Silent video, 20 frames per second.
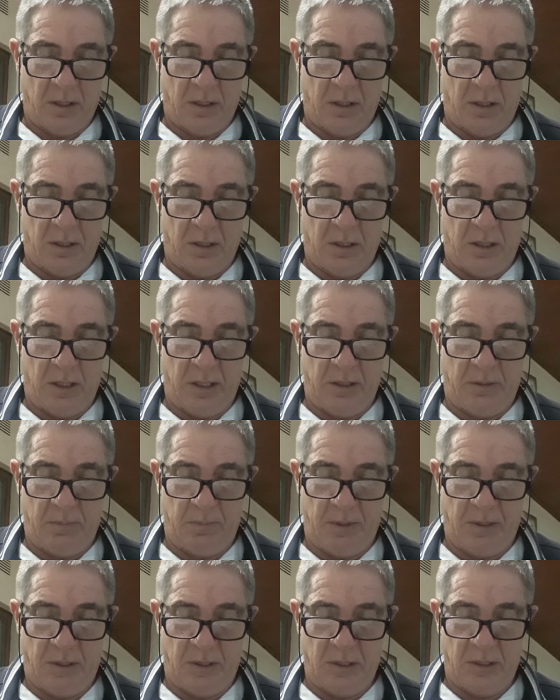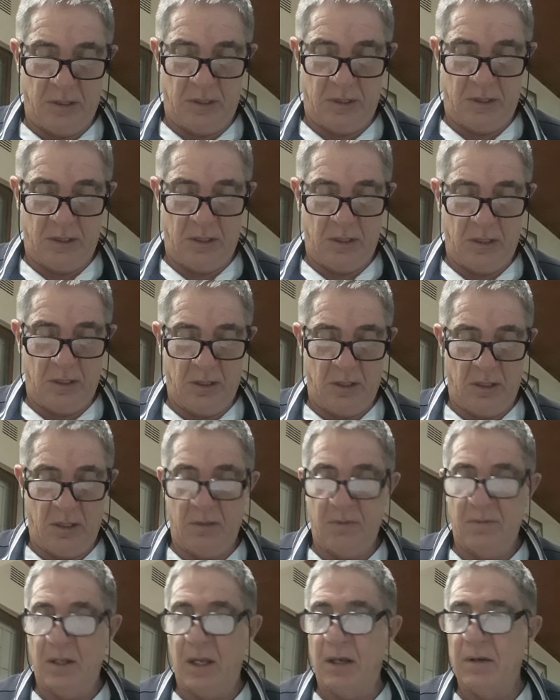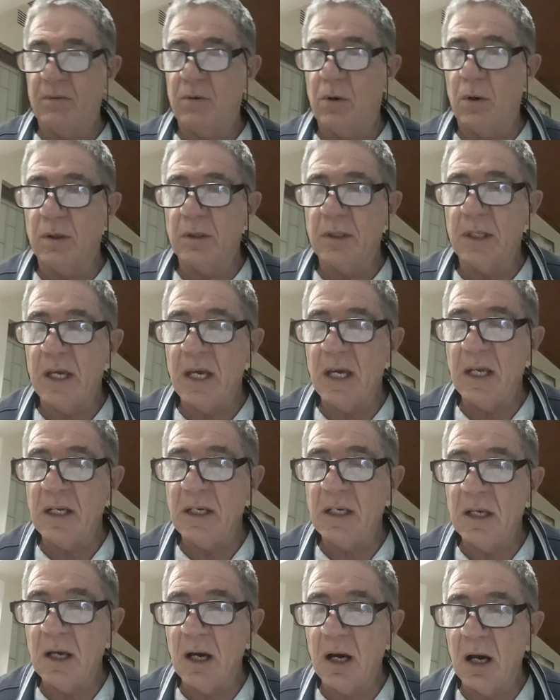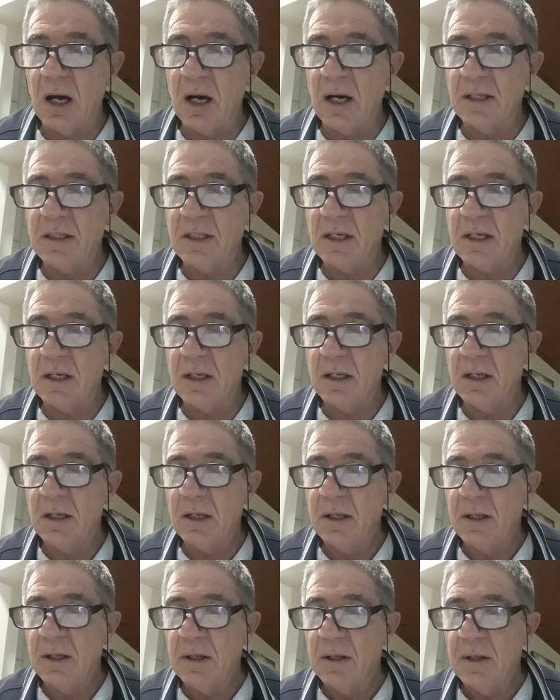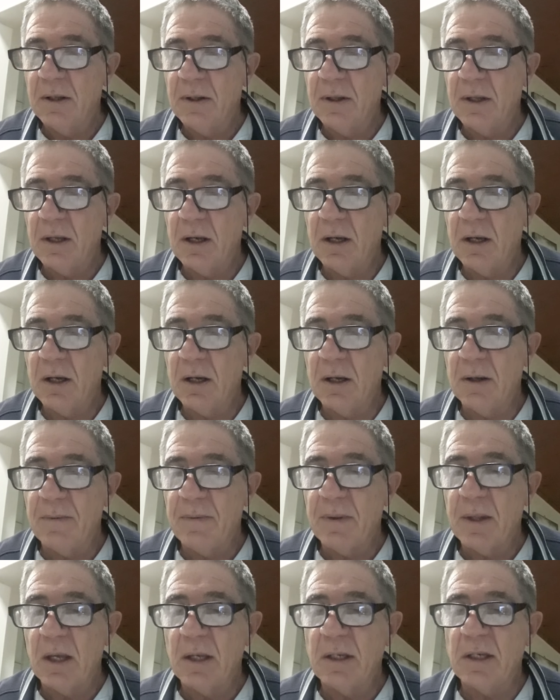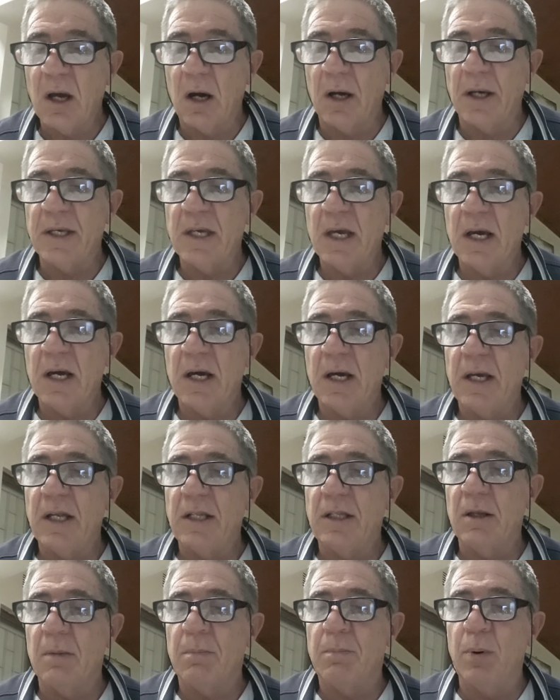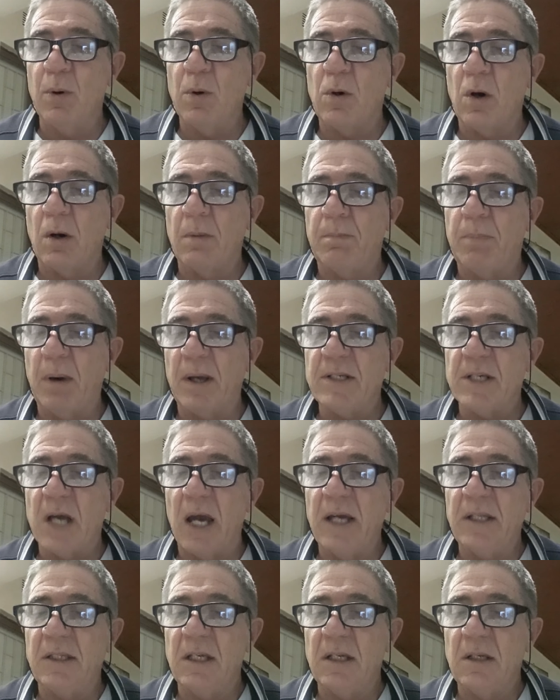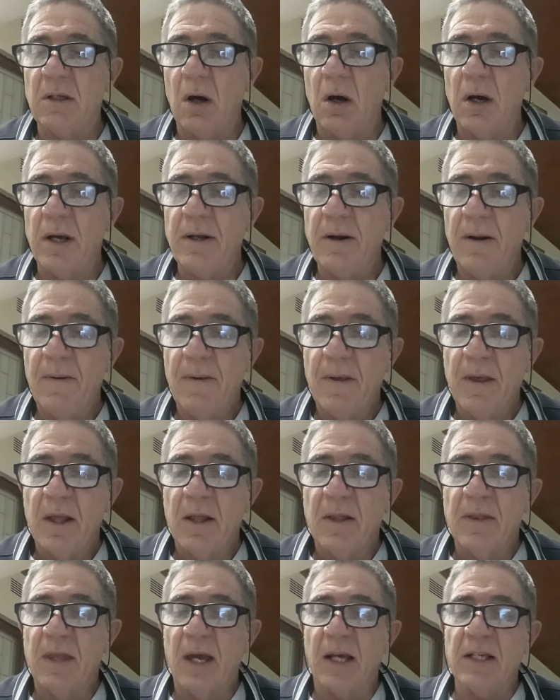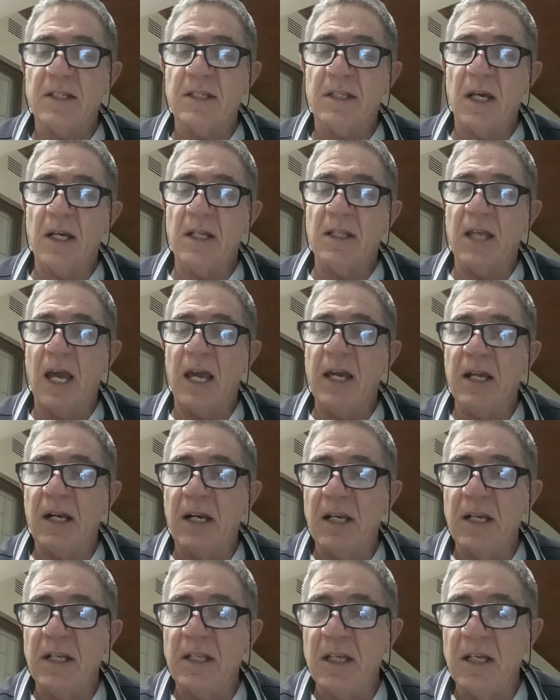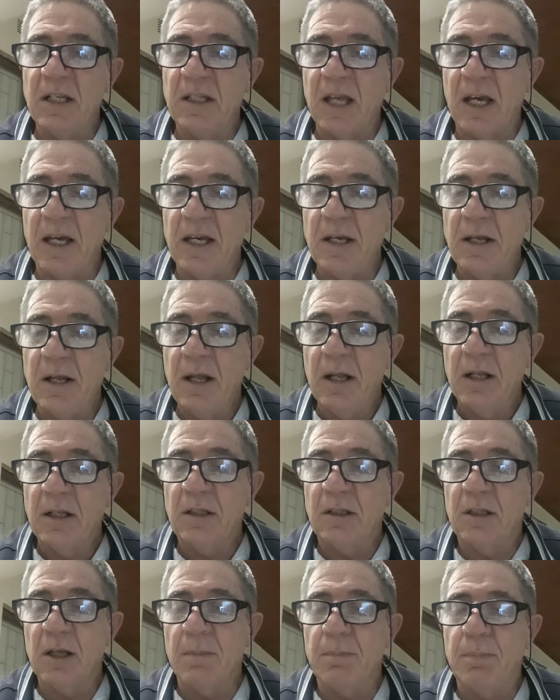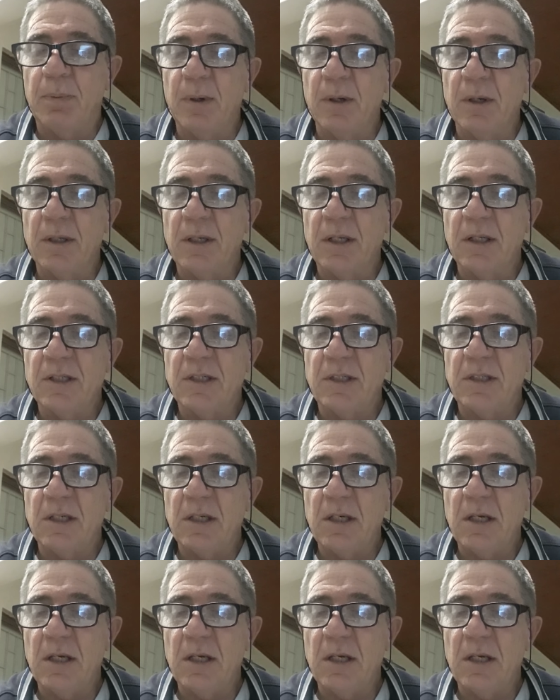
Let me just see if they've got any other. Yeah, here in the book on page 89, they say they're reading the turbidity,